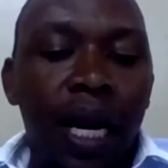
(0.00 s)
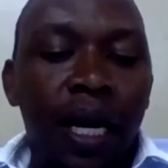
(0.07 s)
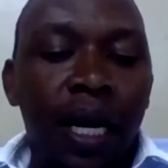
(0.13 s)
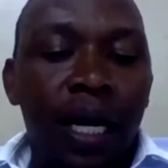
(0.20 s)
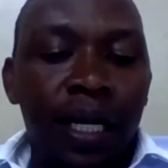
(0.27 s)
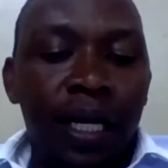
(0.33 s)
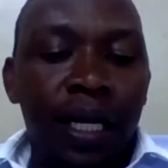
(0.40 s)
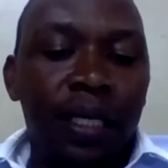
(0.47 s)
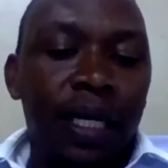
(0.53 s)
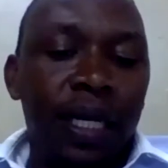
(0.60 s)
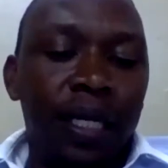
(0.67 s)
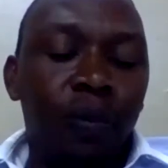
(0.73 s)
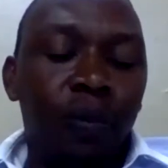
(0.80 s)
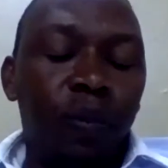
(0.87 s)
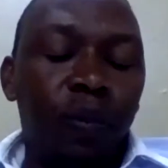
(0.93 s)
an
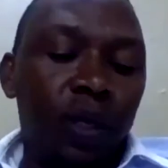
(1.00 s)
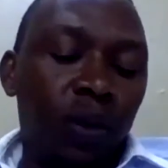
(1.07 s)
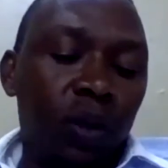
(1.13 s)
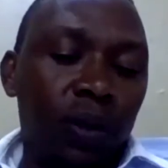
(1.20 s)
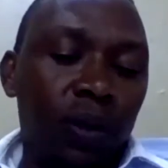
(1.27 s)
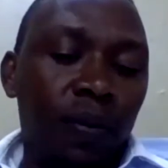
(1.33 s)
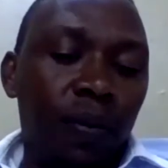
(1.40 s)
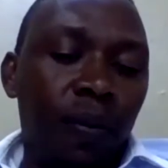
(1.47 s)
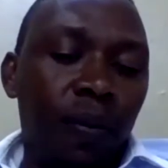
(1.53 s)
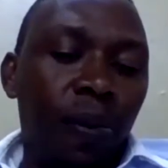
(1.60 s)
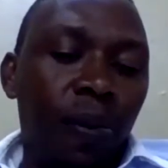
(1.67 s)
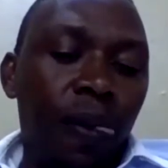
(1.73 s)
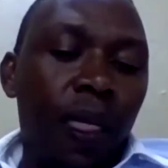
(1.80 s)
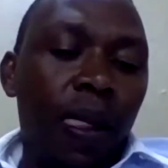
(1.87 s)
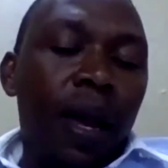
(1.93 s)
unresident person.
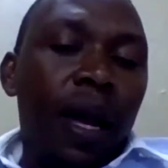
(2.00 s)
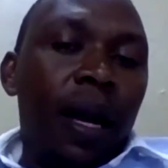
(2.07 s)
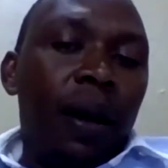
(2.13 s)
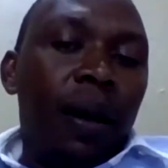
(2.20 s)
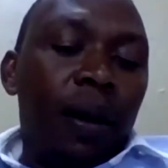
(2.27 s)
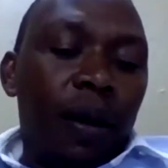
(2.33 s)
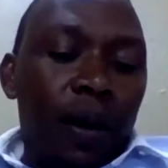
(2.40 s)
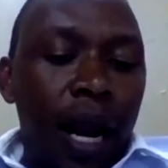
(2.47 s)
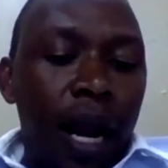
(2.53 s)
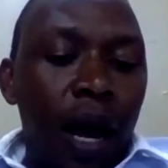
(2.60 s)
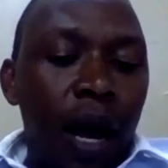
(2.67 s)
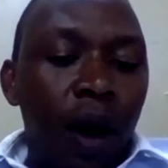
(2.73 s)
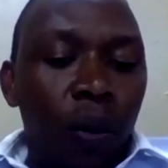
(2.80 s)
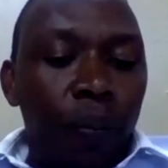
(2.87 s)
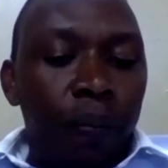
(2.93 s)

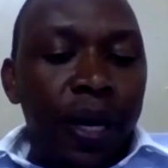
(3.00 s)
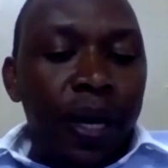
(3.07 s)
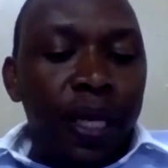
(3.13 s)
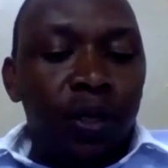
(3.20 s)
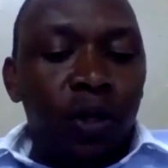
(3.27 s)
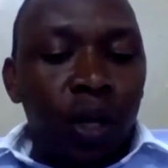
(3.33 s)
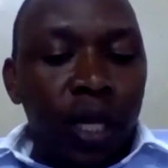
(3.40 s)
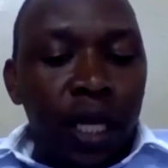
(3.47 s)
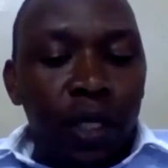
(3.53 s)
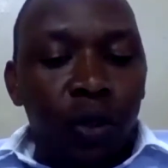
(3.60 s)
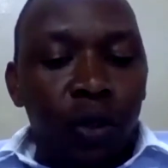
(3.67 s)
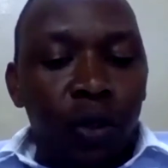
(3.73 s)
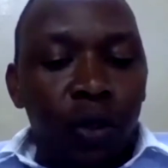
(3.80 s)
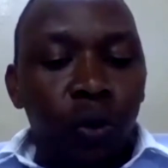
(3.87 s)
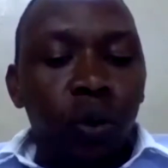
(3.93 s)
Now, based on
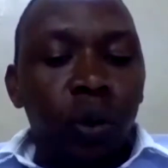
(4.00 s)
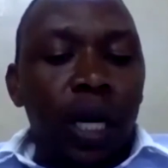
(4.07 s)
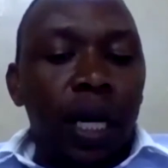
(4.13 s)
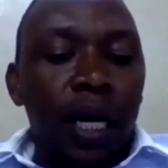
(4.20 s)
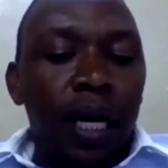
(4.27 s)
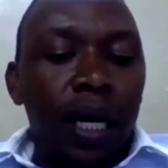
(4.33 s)
the 2